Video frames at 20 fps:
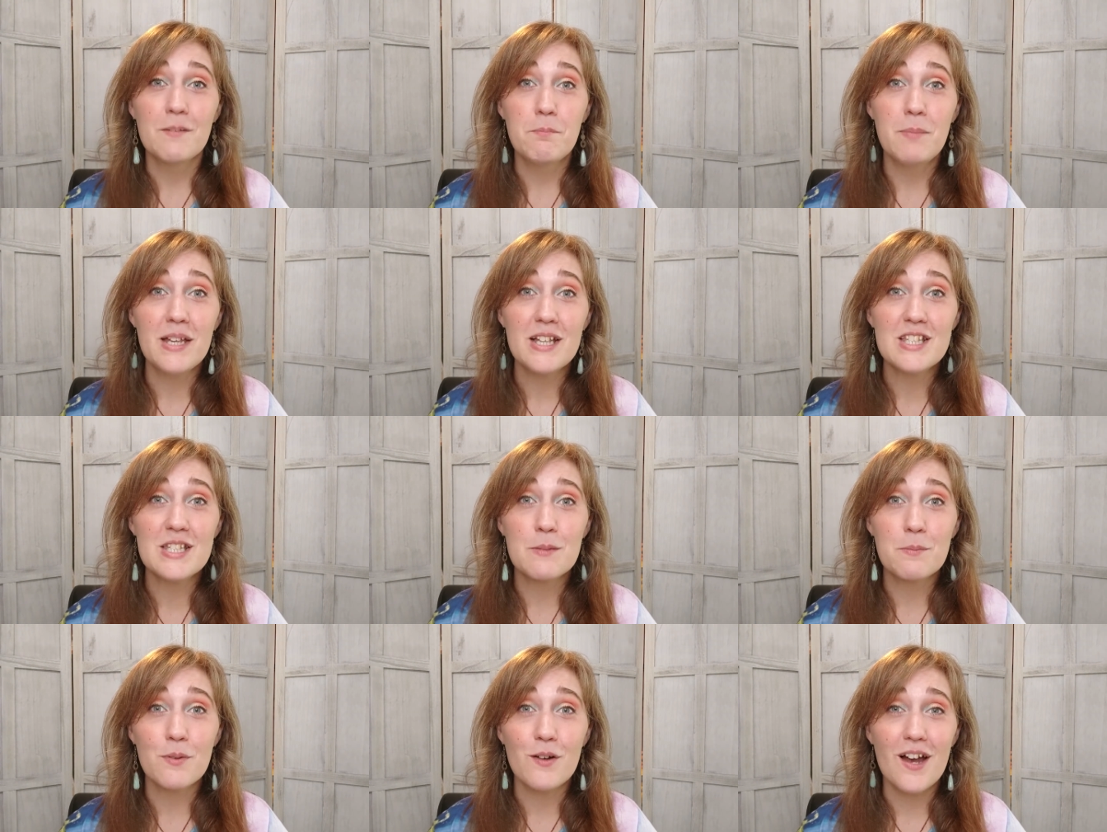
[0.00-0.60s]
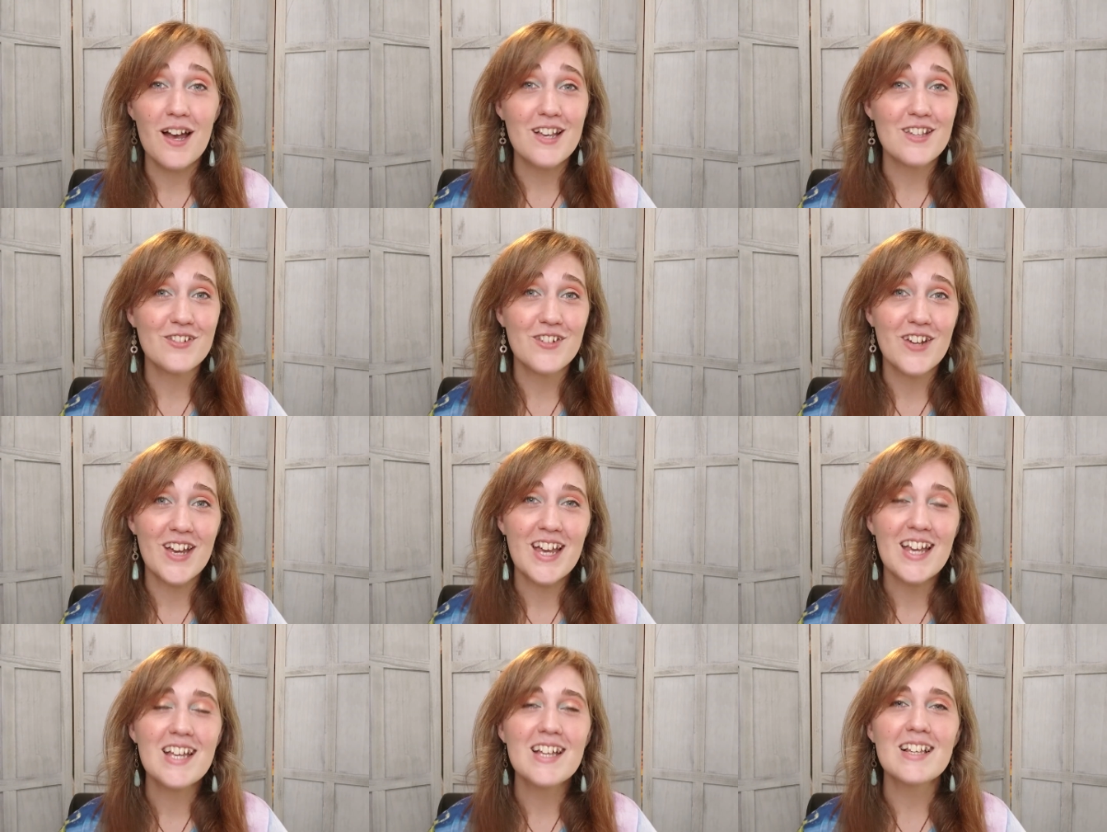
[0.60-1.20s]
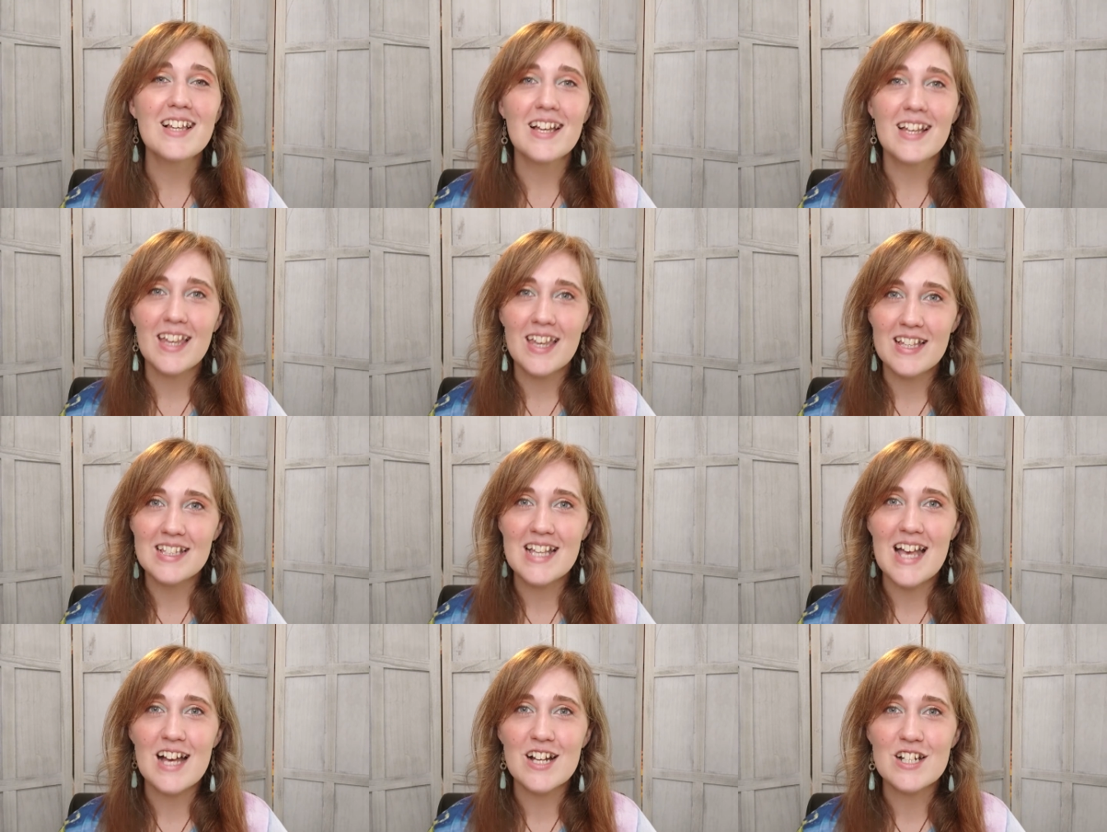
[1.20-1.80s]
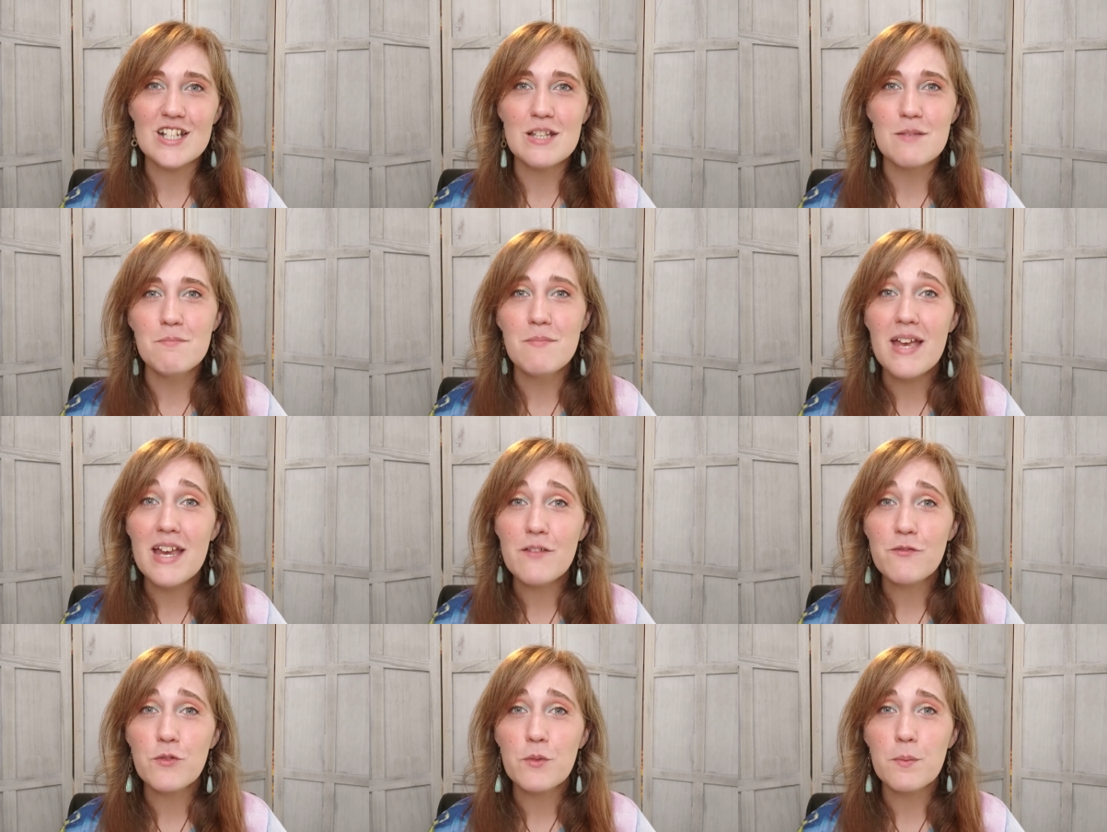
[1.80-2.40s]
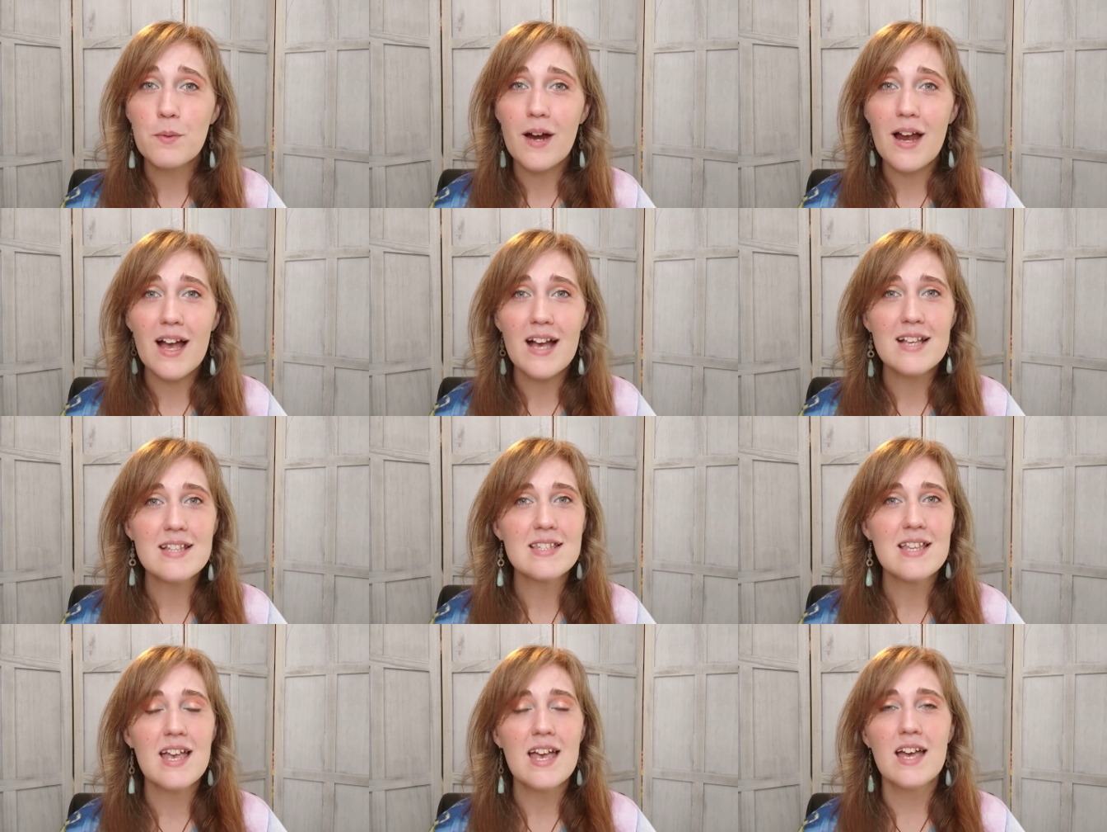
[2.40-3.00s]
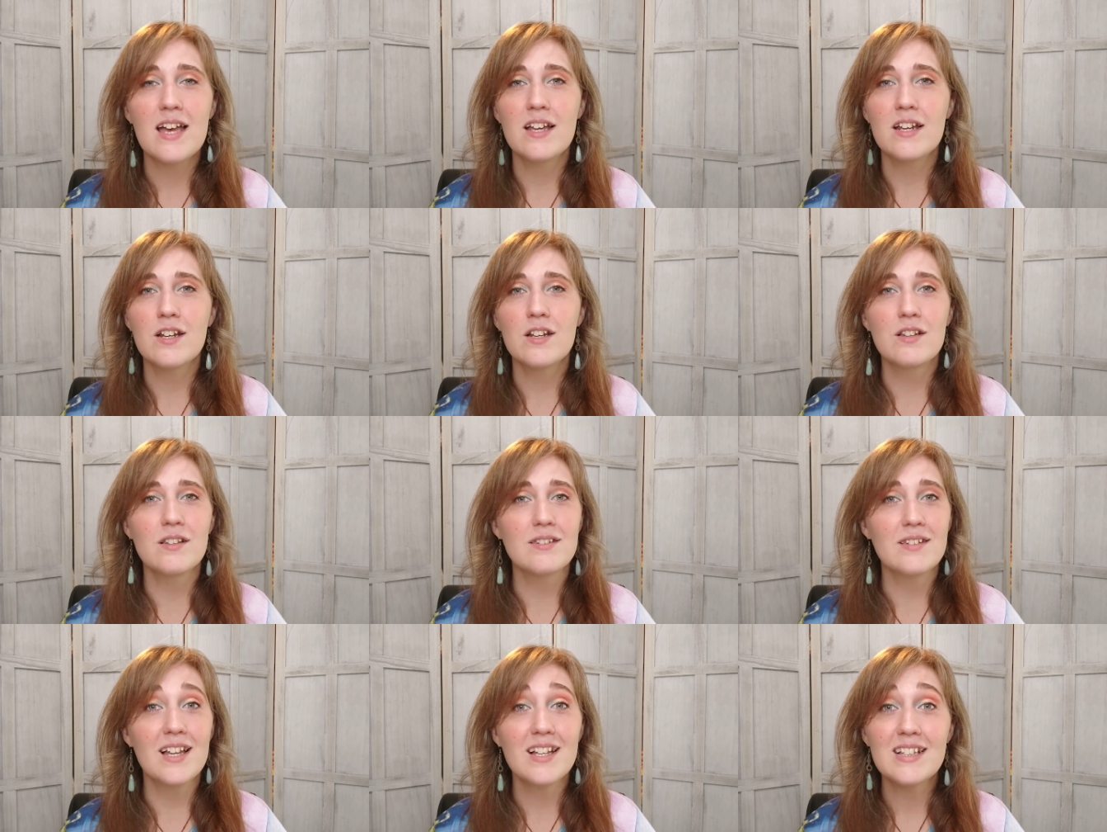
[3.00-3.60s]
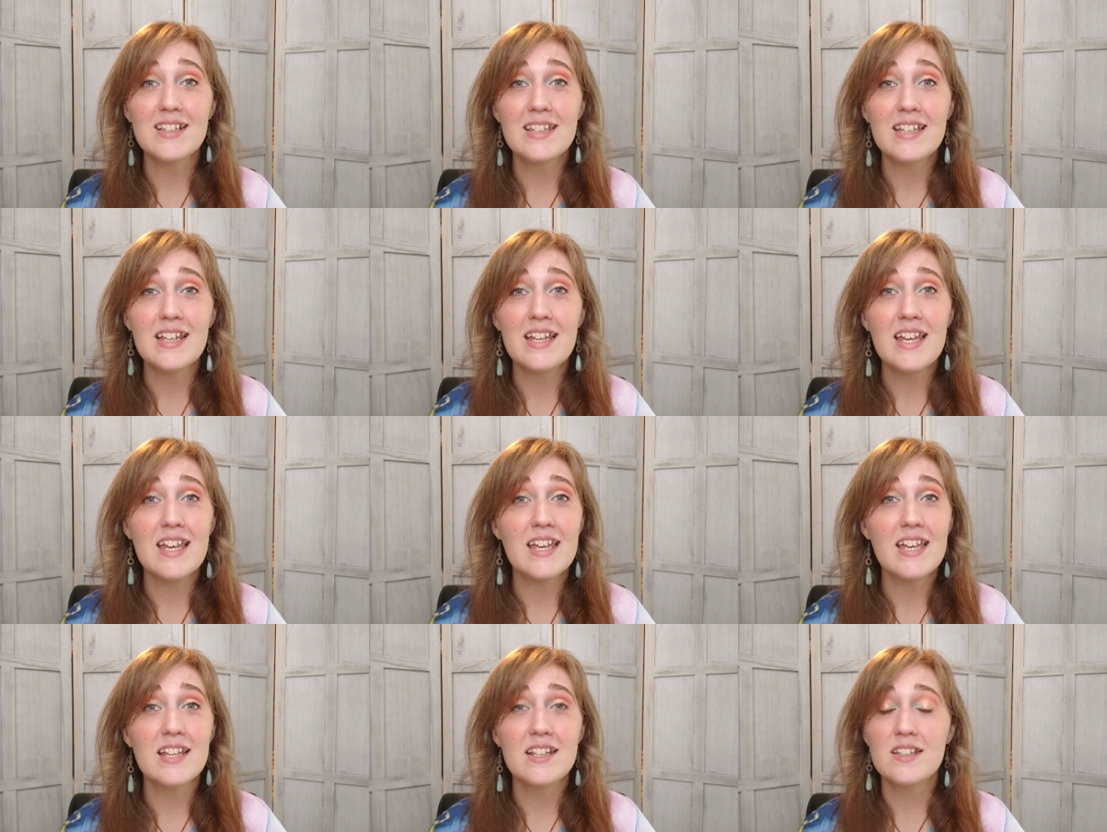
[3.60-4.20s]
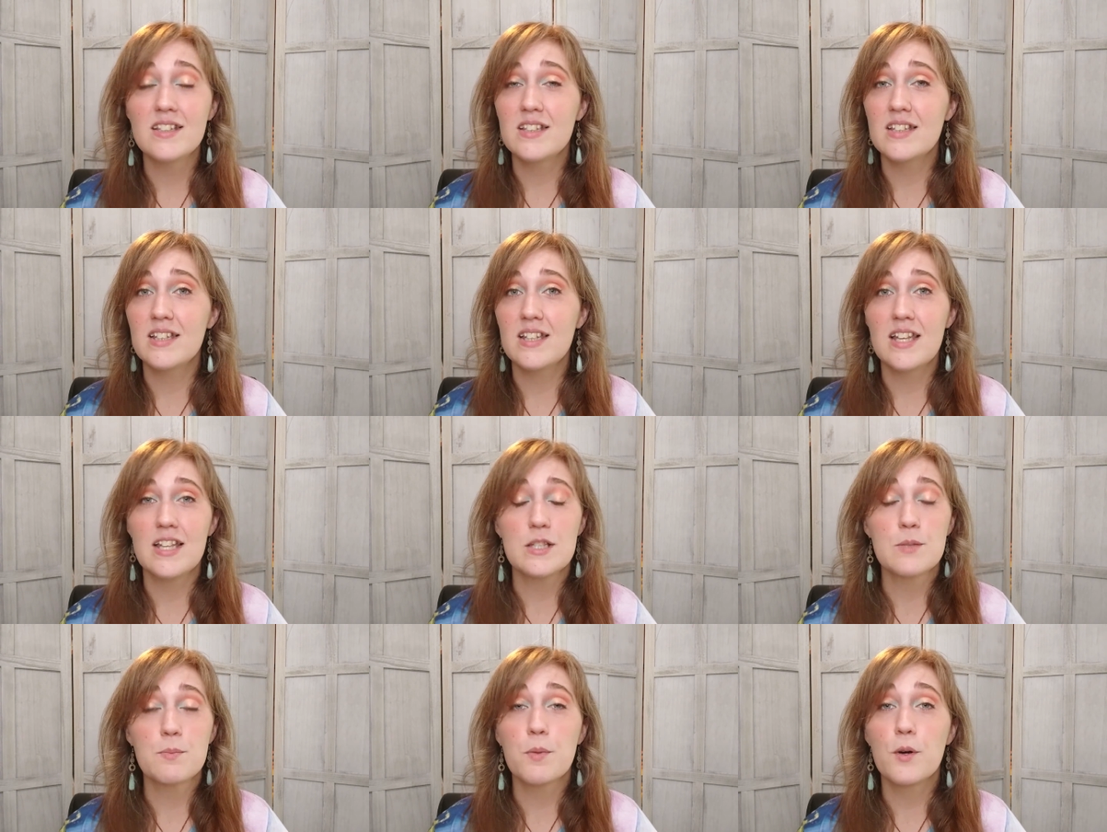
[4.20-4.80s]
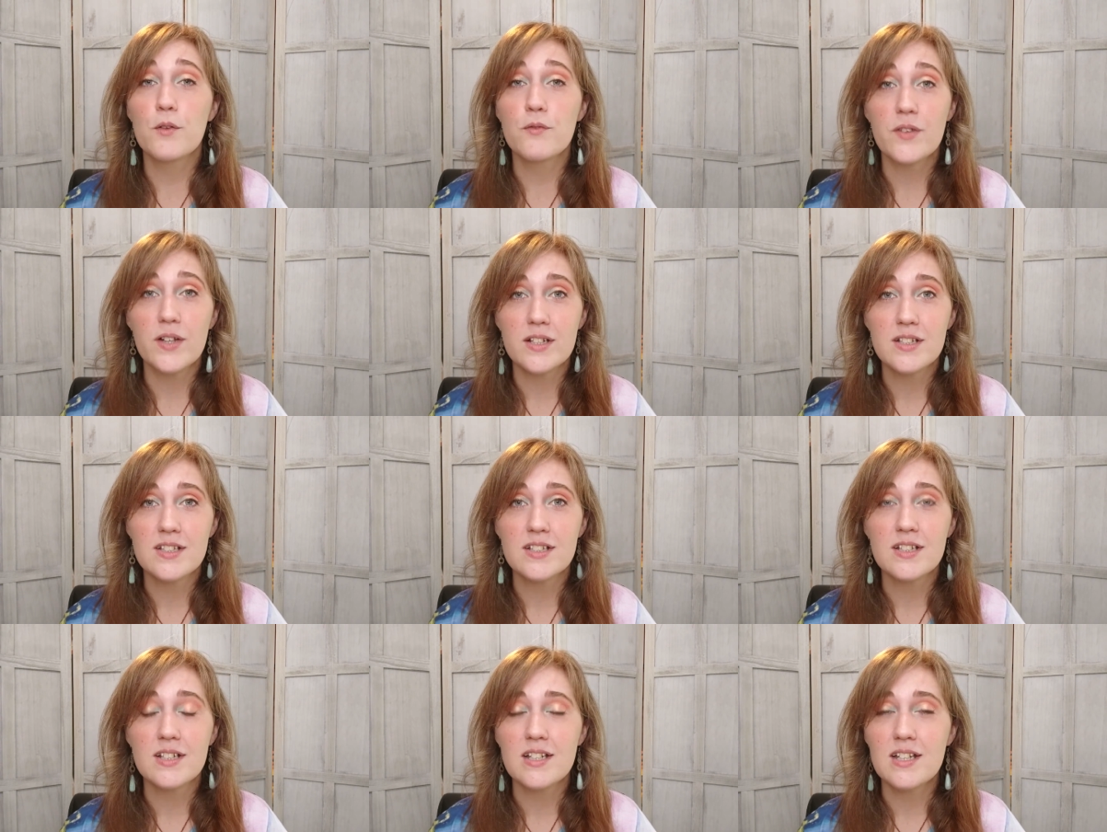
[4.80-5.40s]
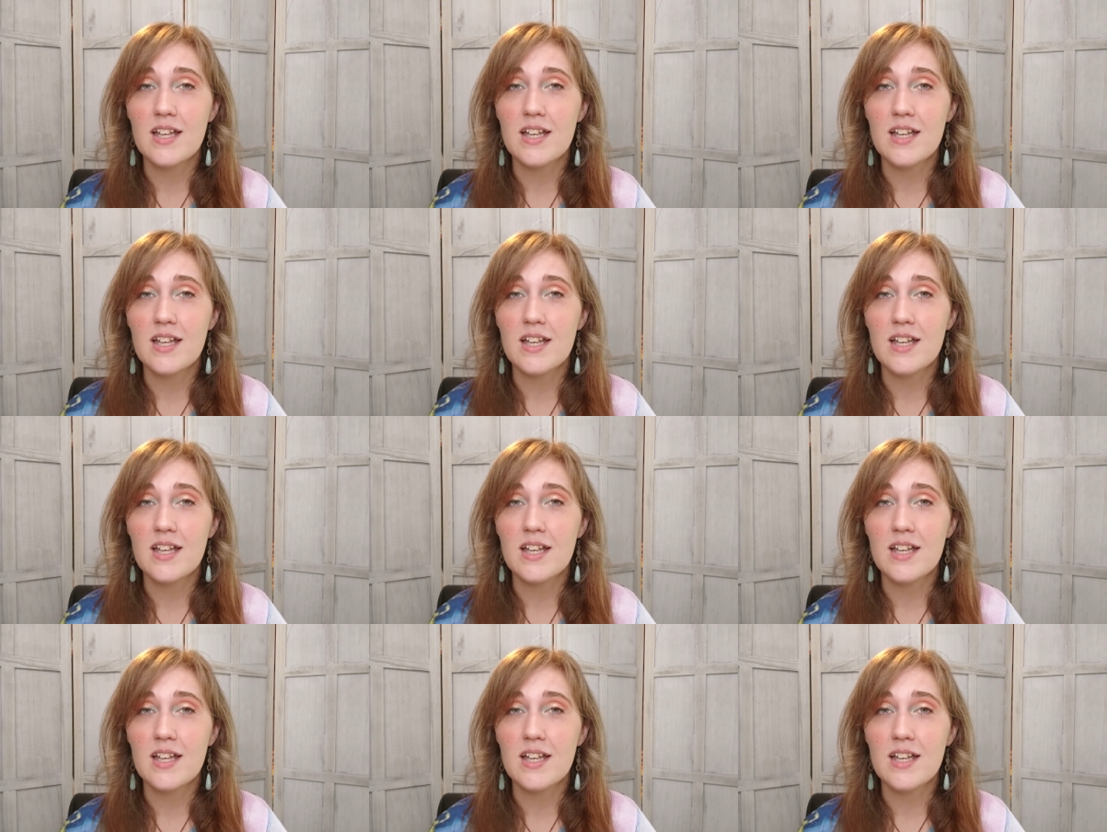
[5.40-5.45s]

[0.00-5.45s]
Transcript: Big surprise, right? Like, it's actually made for brass, and luckily it's perfect.